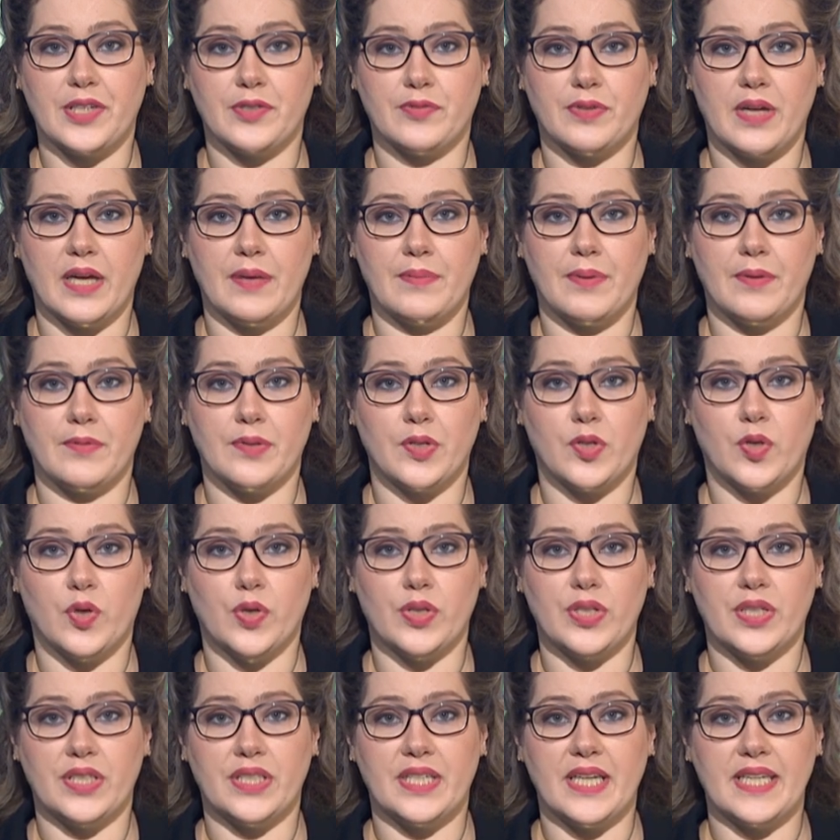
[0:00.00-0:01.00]
Arabia
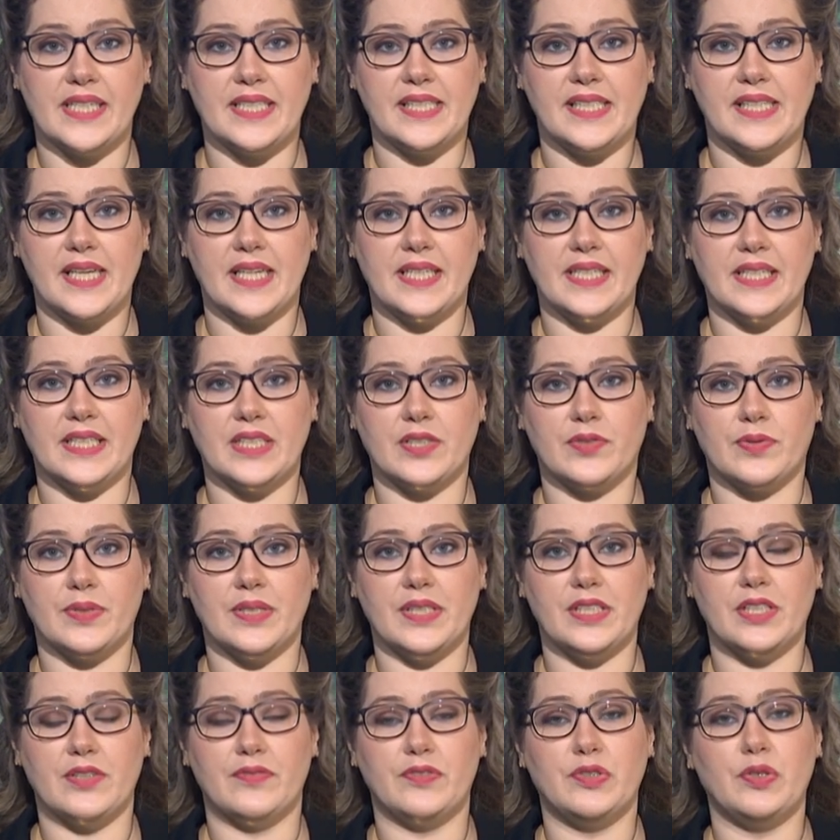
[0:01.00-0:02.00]
recorded a steady
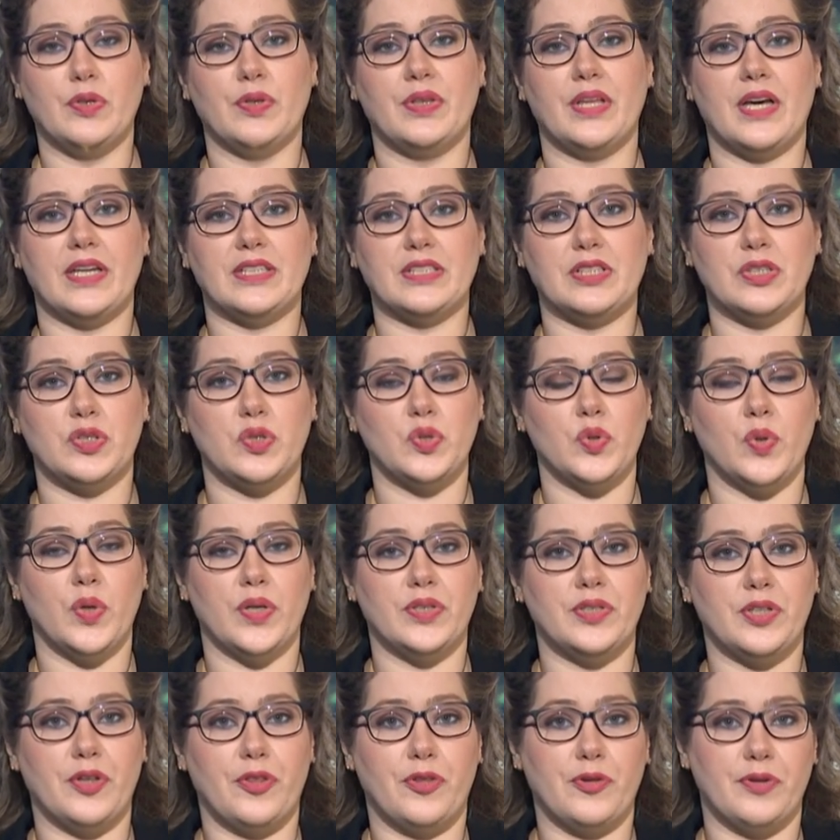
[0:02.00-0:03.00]
increase of
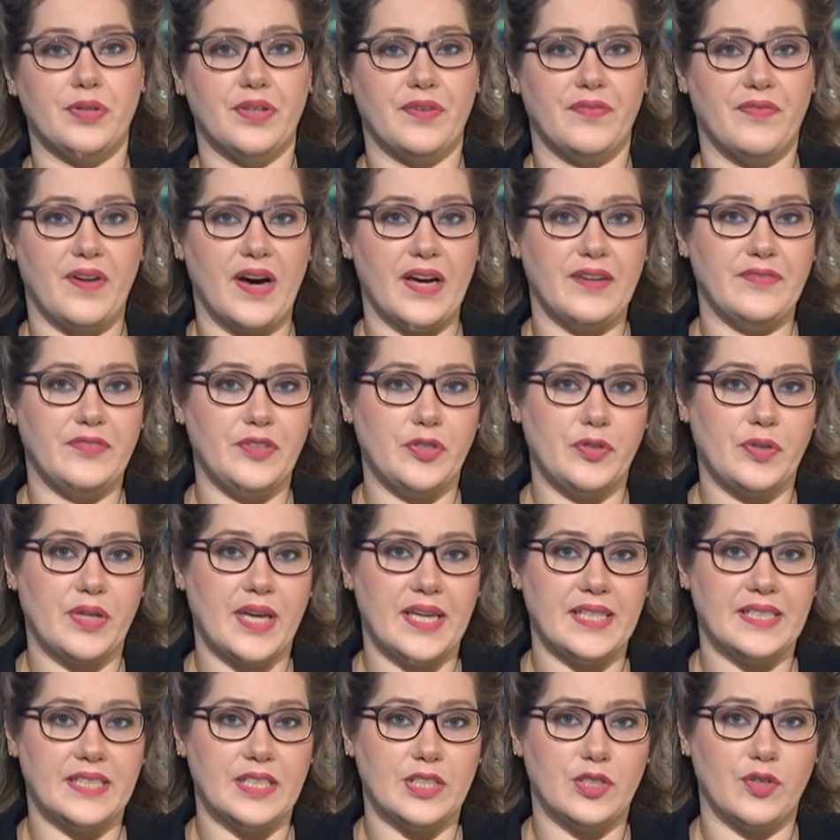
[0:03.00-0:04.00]
2,235 new
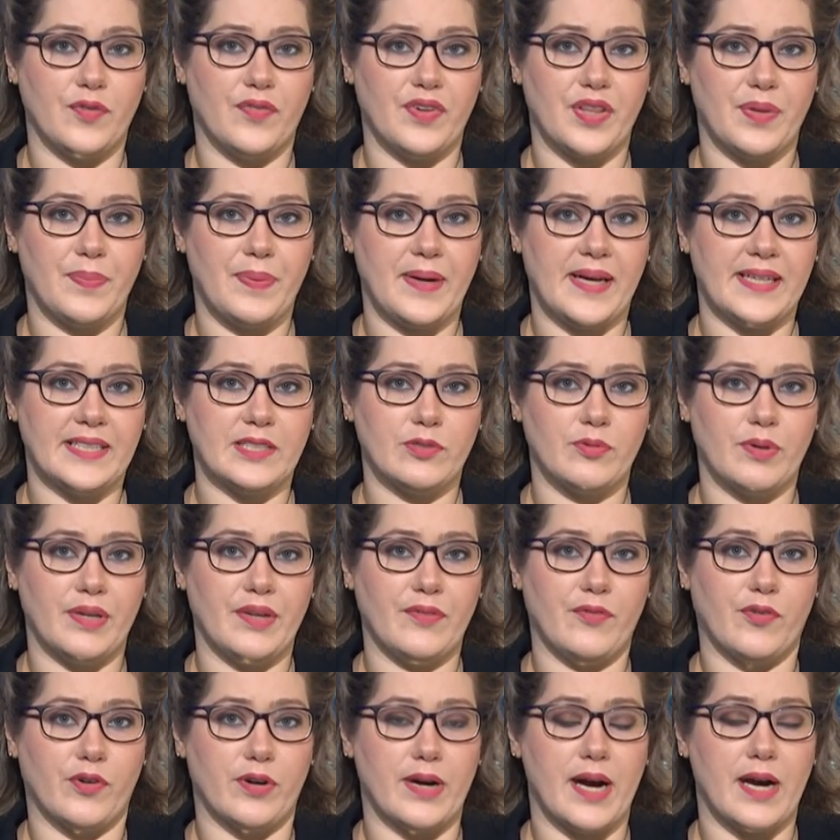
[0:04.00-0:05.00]
cases over the past
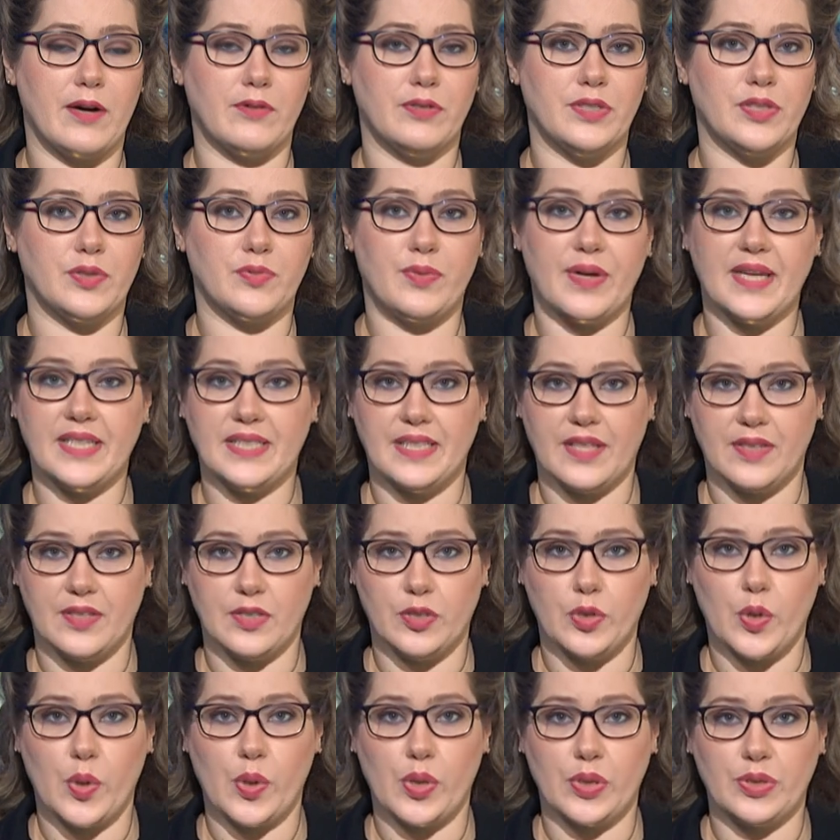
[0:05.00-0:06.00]
24 hours, raising the
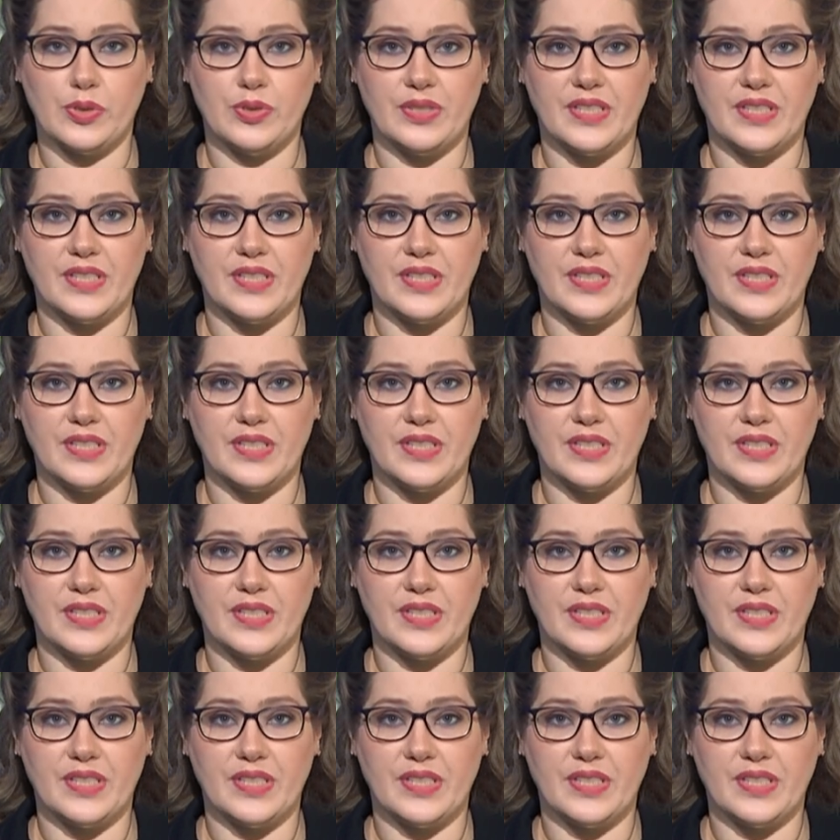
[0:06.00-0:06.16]
total to